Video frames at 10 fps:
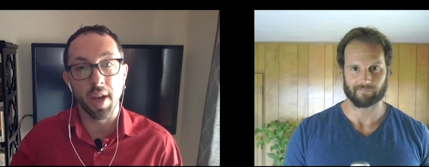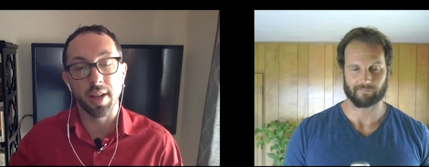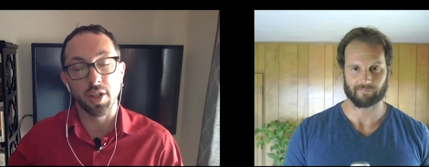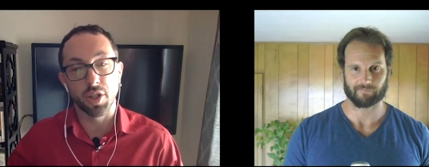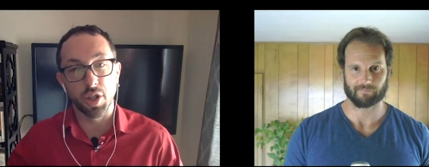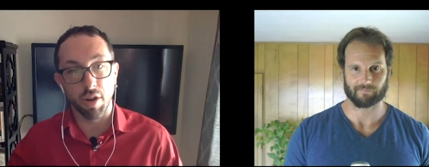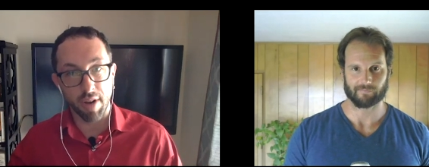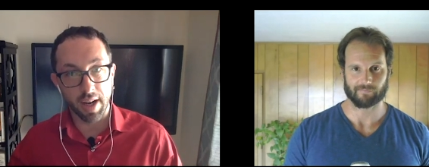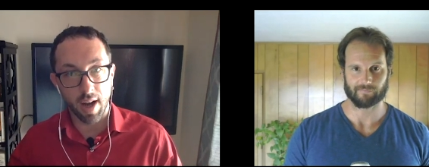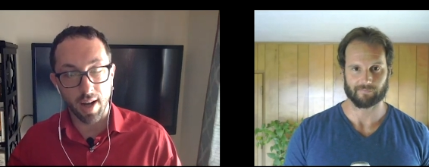Speaker 1: that
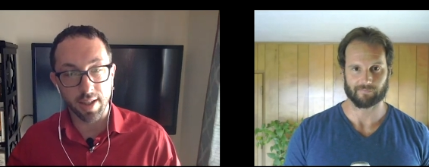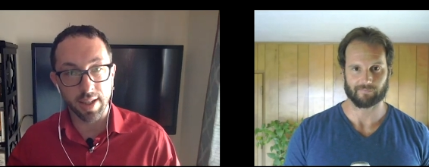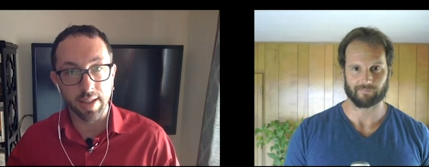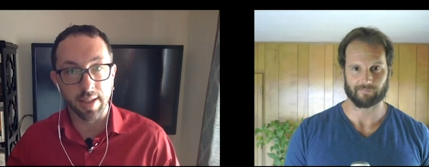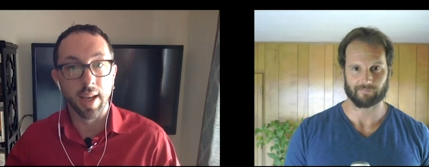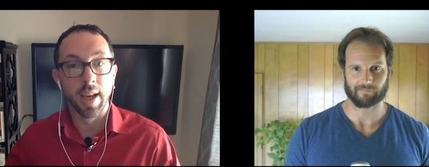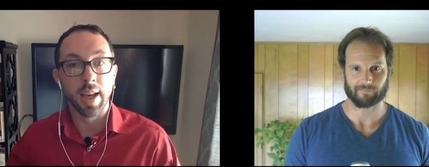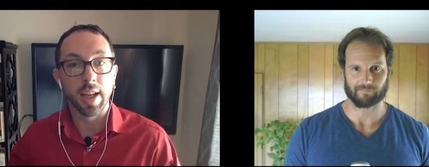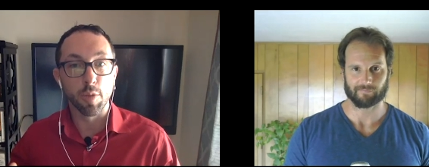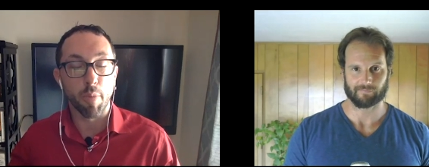generating oxidants
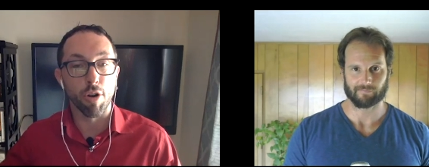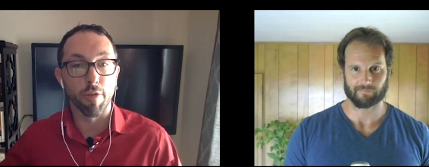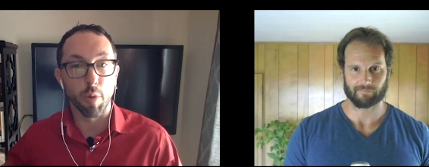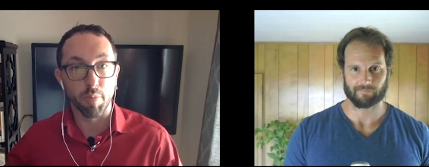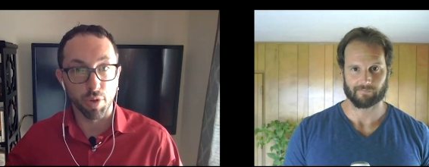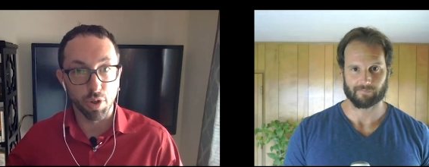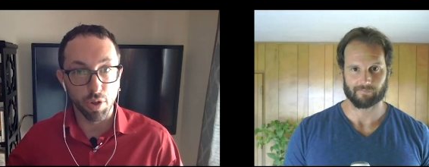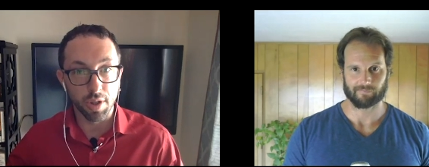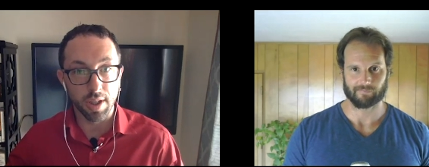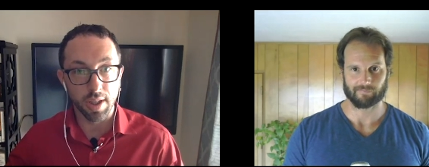is part of what
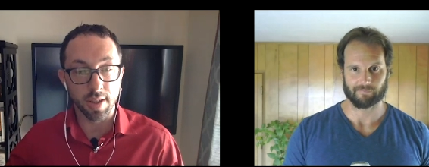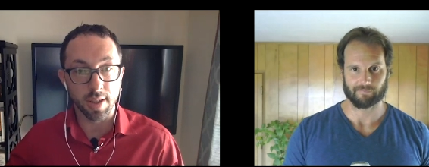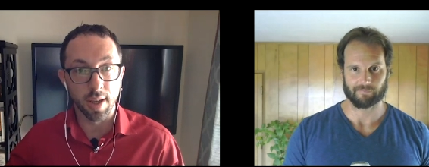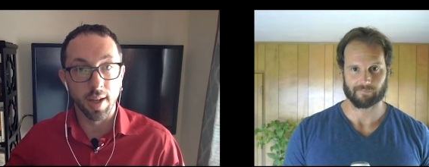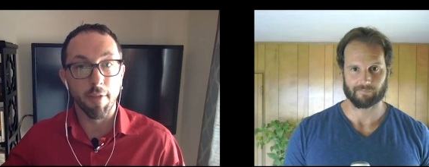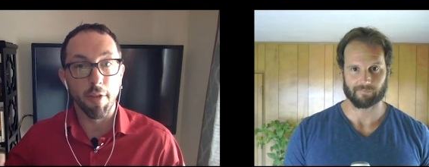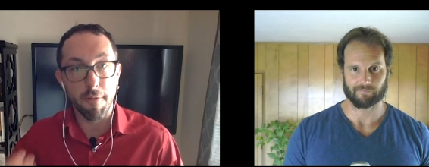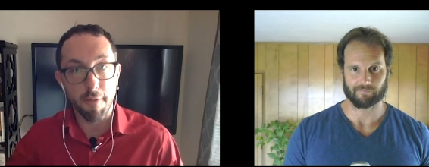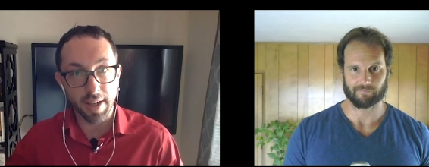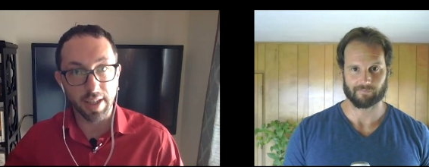produces the
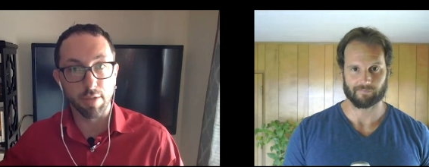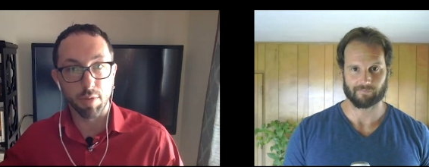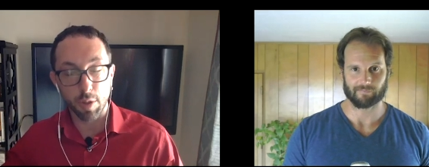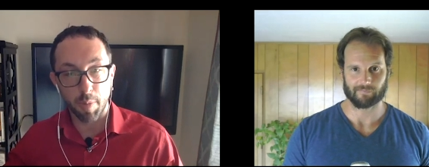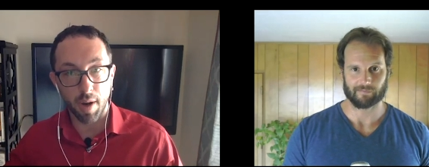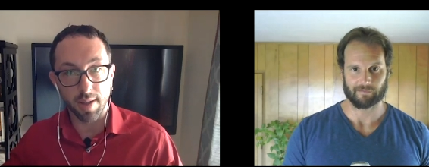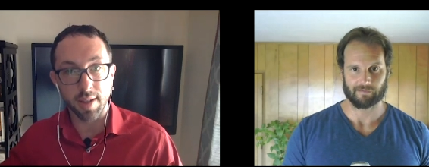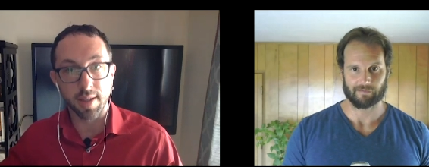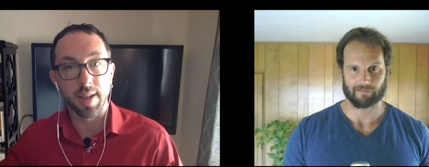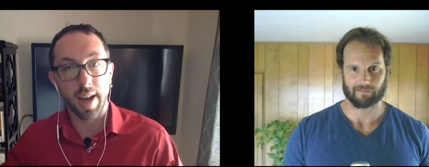fitness response
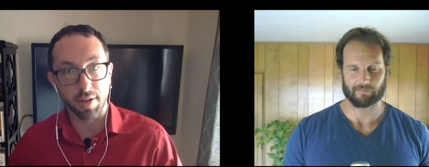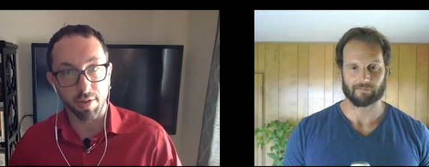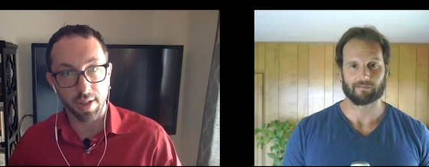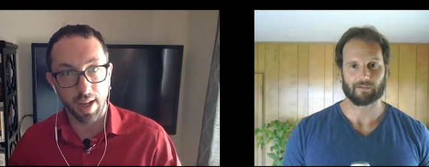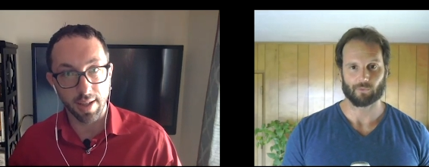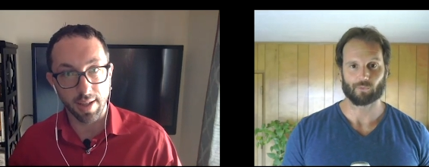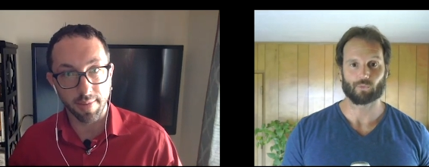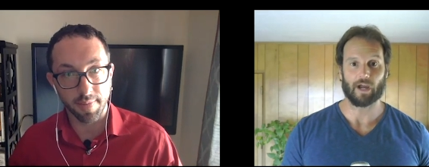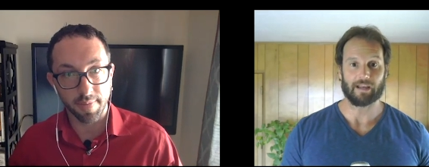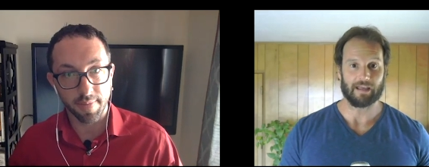to exercise.
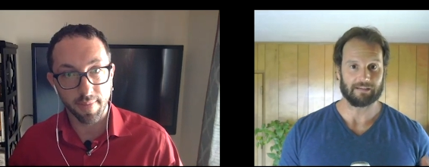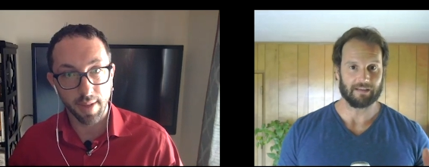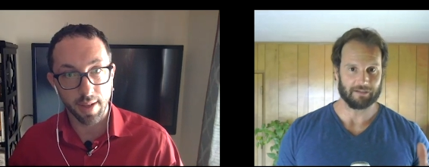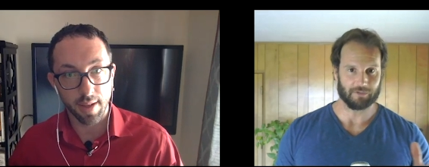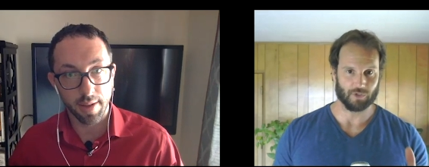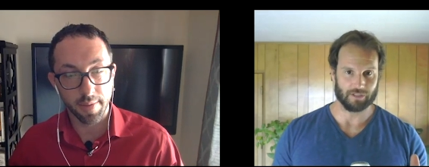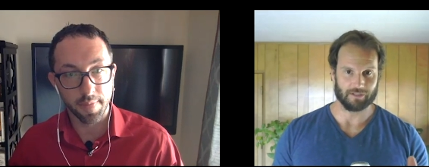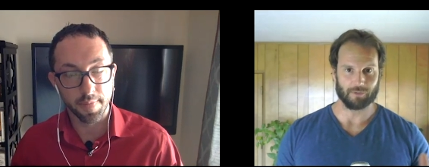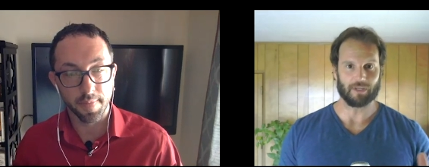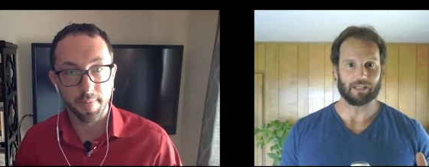
Speaker 2: Right. And
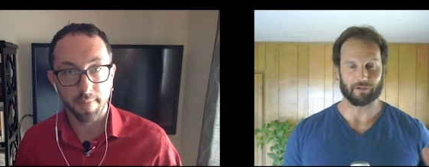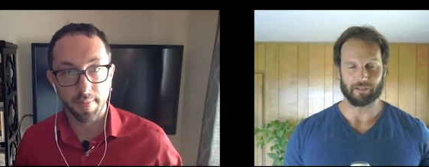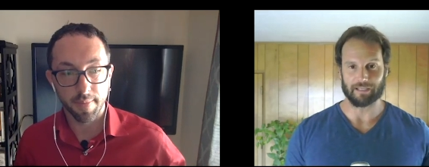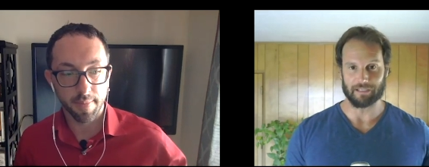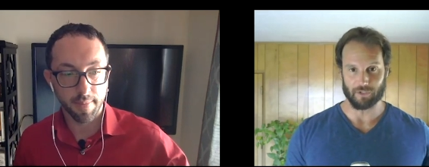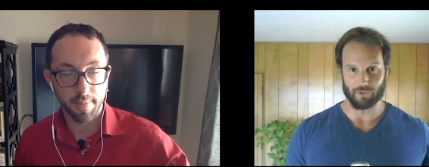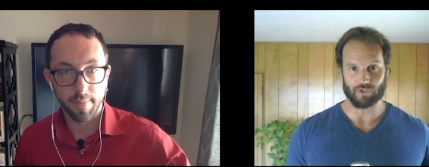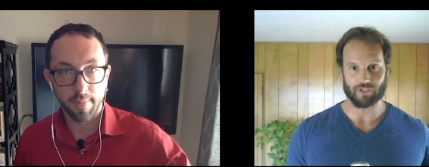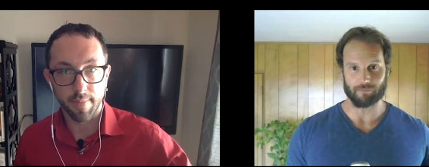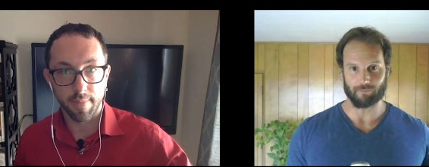just to be clear, like it
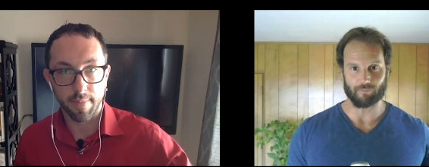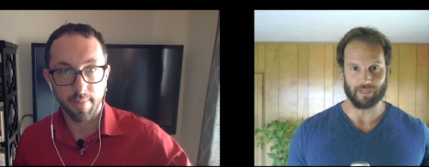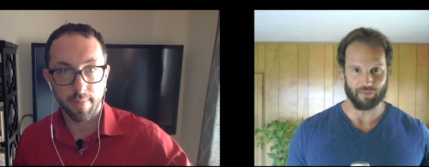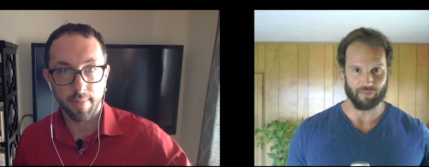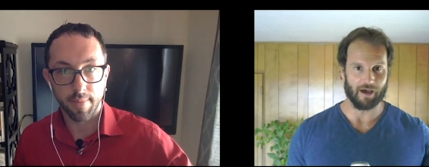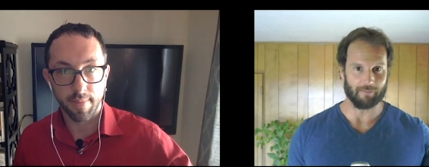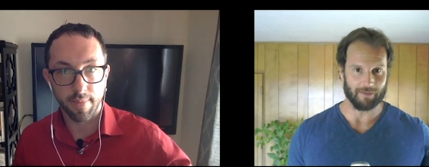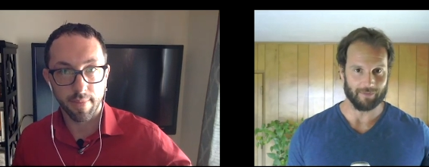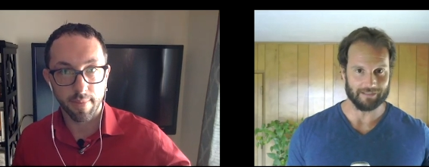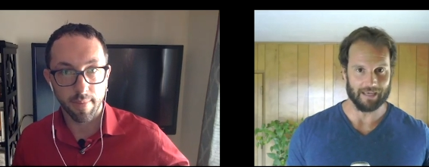used to be thought
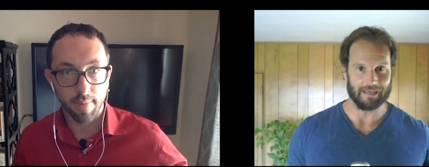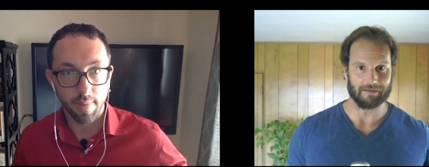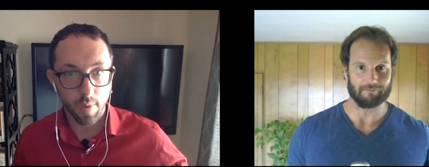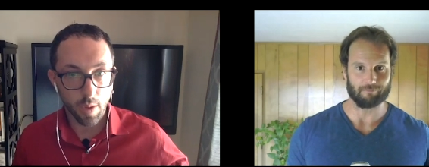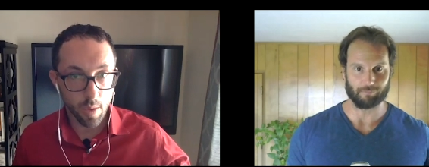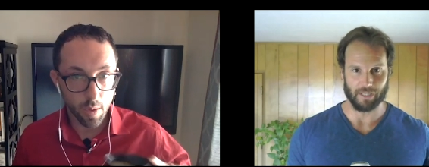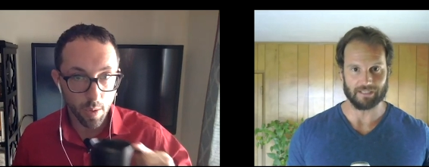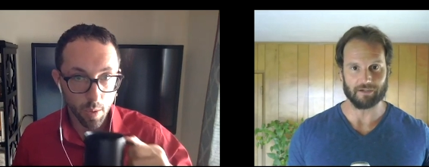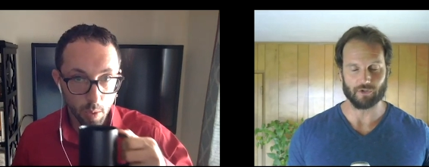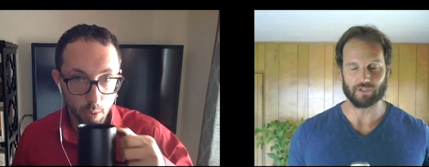maybe 10
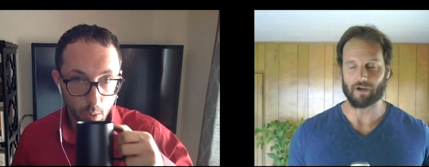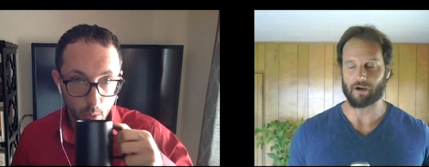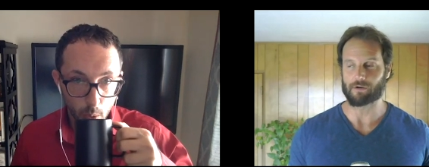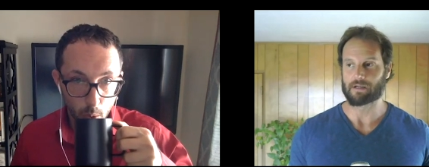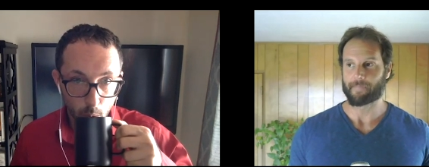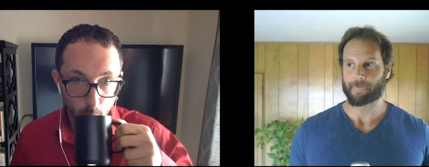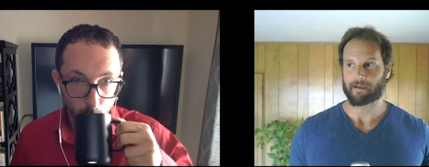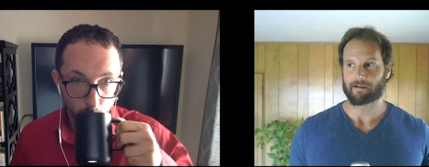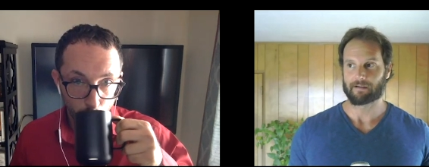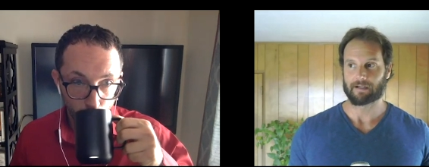plus years ago,
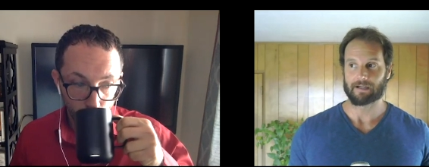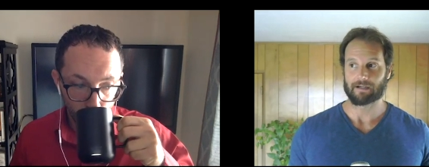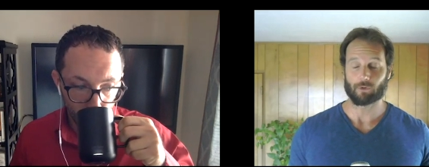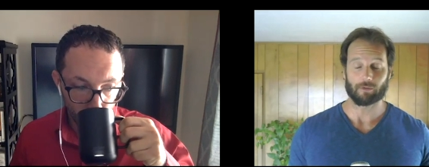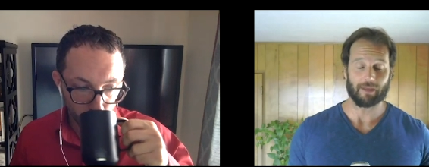uh, or